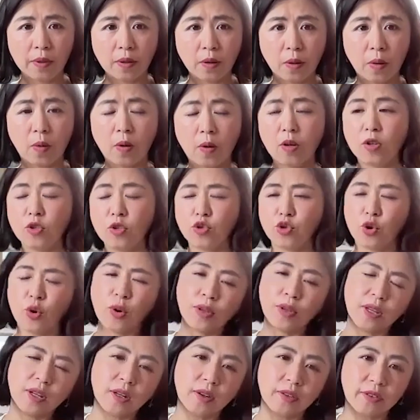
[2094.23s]
or
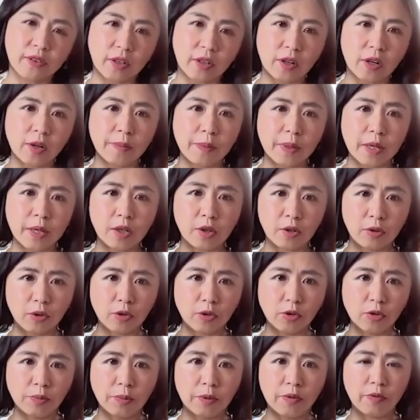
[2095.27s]
joining a therapy
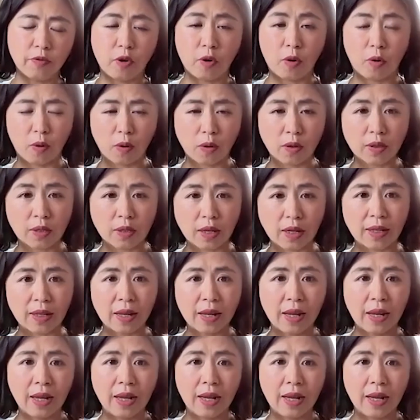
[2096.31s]
group for hoarding